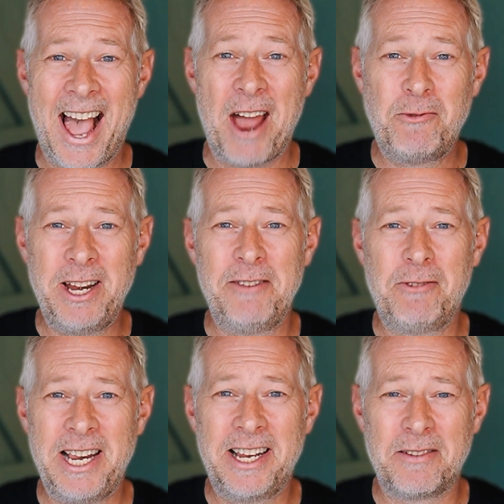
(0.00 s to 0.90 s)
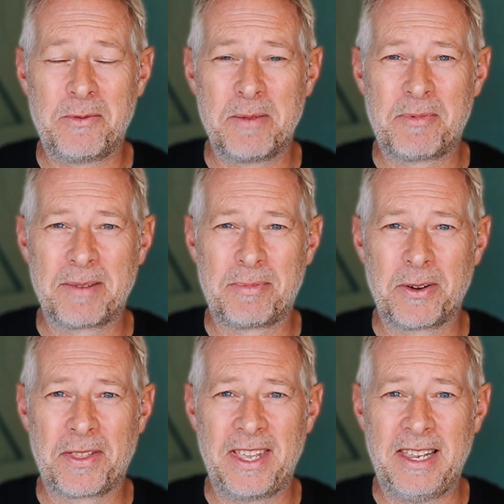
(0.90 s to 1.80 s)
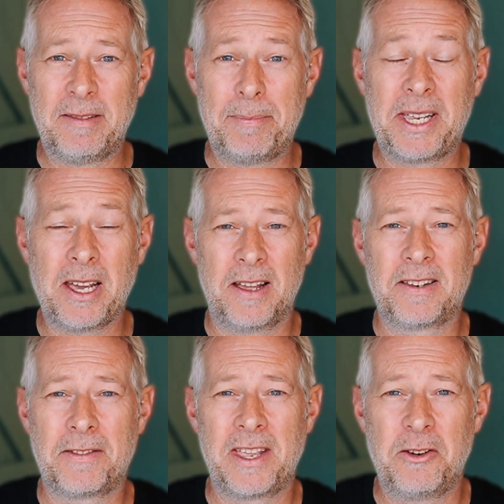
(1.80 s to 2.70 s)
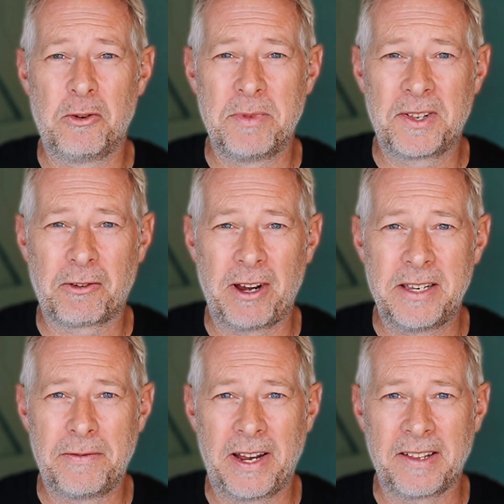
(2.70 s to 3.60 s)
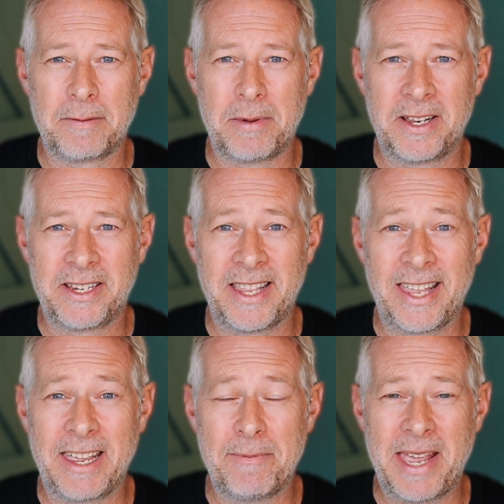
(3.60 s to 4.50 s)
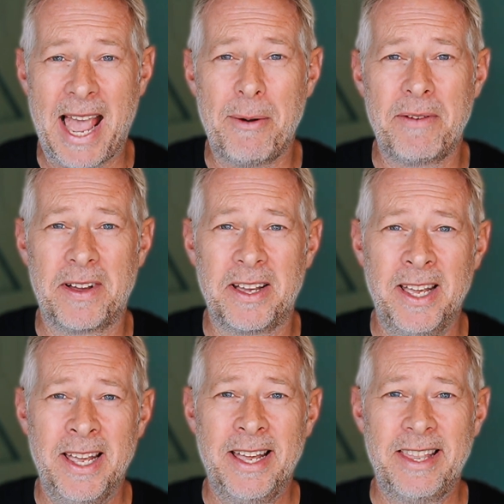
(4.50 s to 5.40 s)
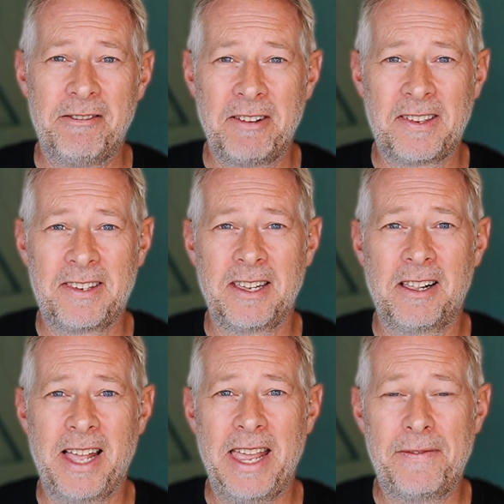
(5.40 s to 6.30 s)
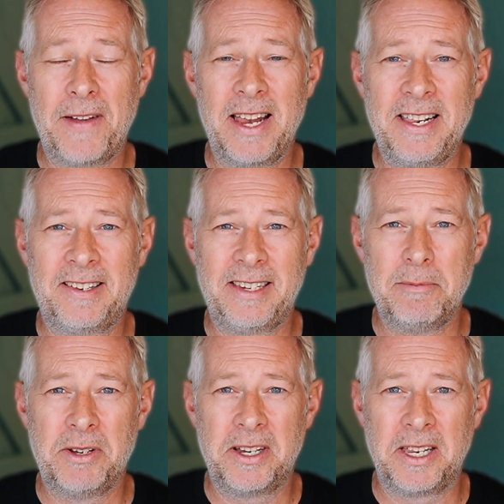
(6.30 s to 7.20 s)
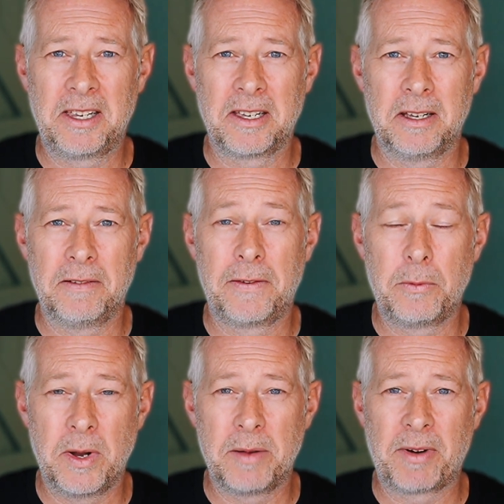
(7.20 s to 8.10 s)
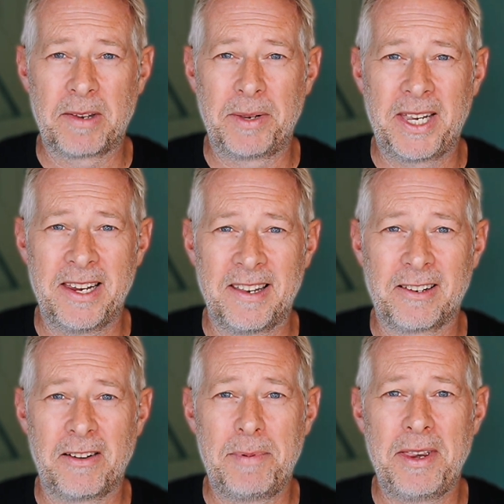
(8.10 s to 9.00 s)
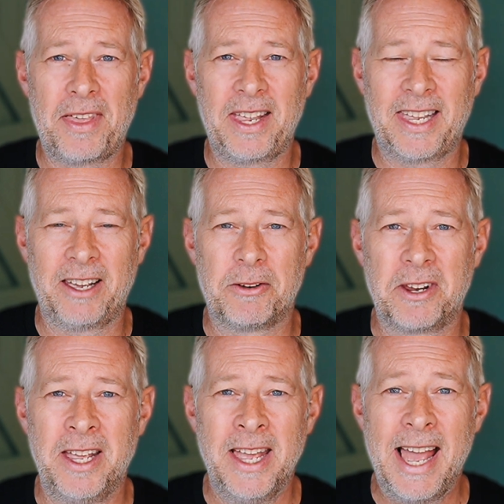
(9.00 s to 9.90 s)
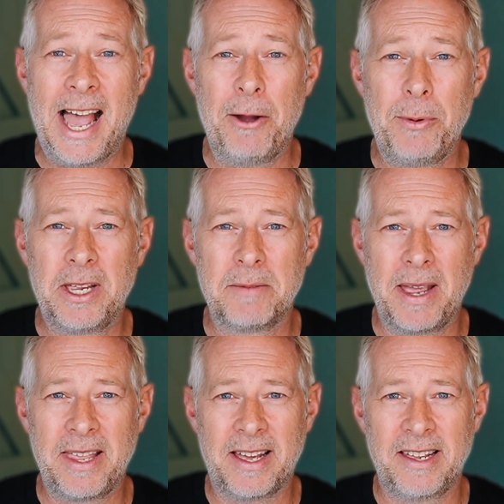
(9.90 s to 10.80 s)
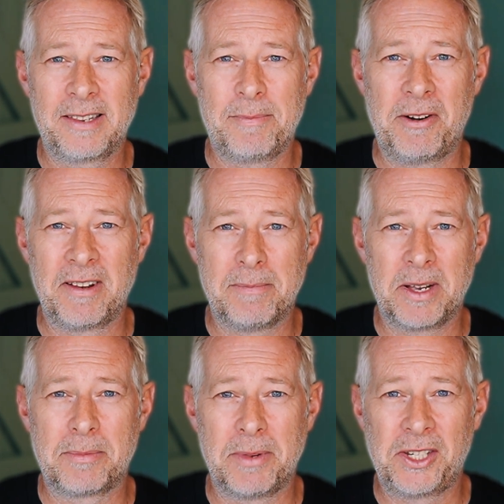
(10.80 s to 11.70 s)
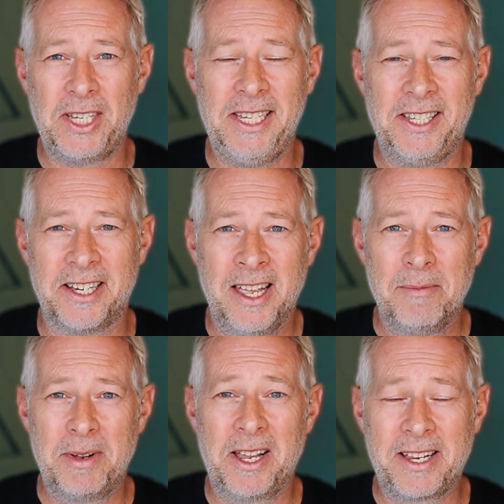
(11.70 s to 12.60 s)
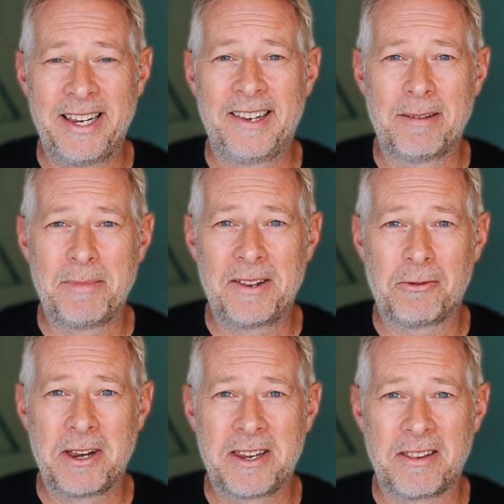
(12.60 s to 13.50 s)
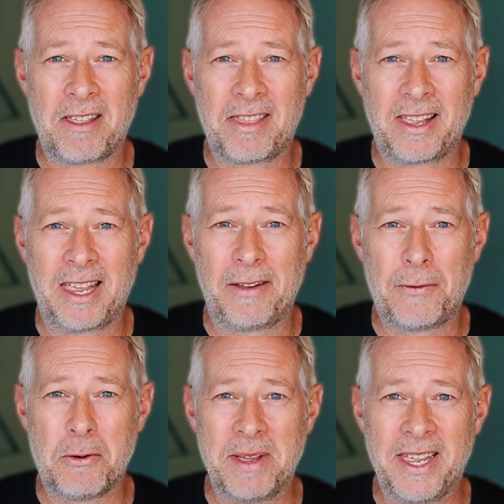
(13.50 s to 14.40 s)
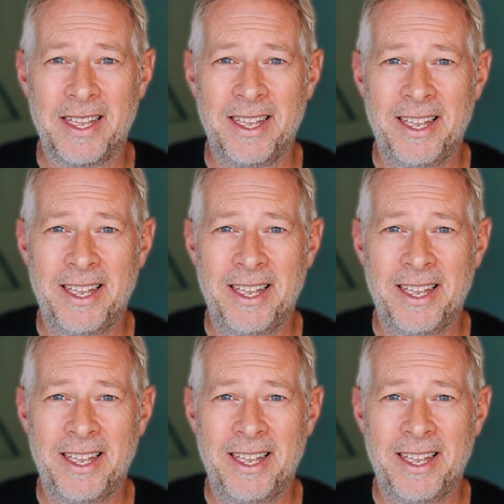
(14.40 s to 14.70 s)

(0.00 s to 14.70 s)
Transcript: I really, really love WordPress block themes because of the enormous creative flexibility they give me. However, there is still a fairly steep learning curve for WordPress beginners. So I've been thinking on how we could make that experience much, much easier. But luckily, somebody's already done the thinking for me.